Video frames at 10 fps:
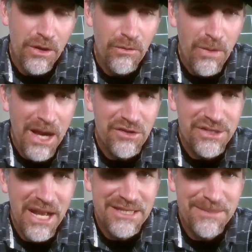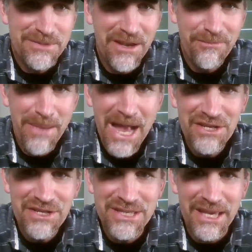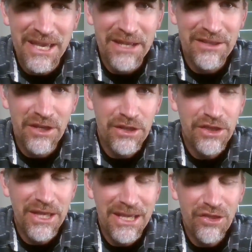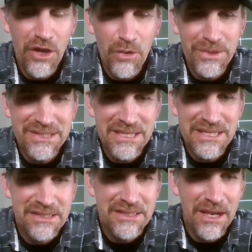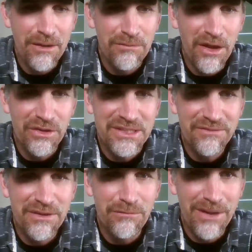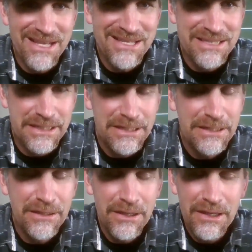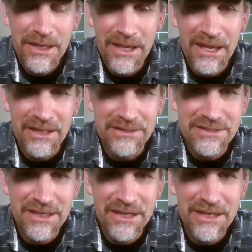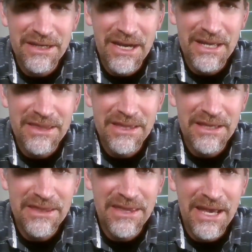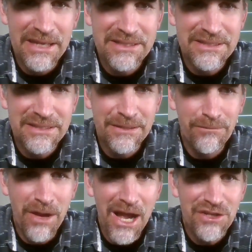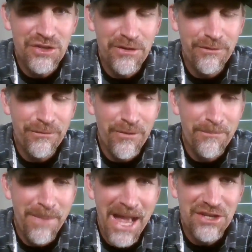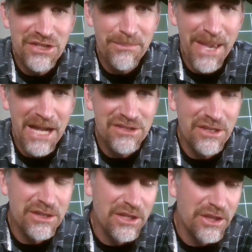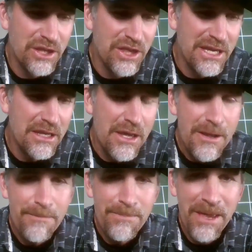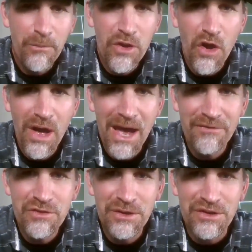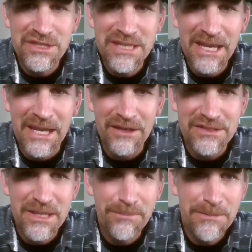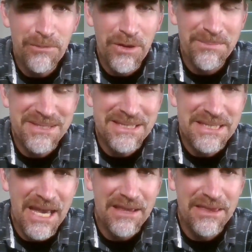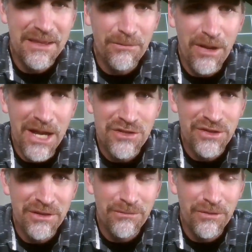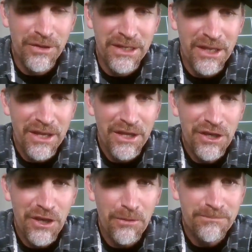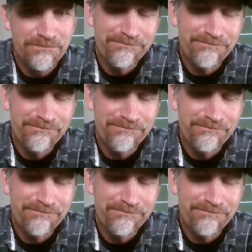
Roger's got some tough matches ahead. The good thing, though, is he's uh, relatively rested. And uh, I think that uh, Roger, from match to match, the, the, the, thing that we all have to understand, some people are upset that Roger didn't really, you know,